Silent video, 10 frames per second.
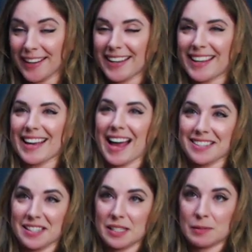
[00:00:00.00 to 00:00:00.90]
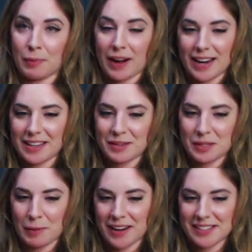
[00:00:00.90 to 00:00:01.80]
He has a spray that you
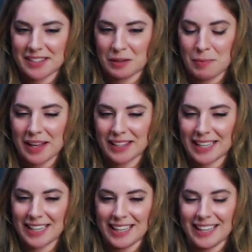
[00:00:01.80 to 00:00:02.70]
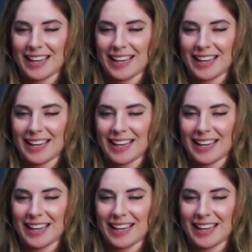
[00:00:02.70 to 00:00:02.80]
spray in his little belly.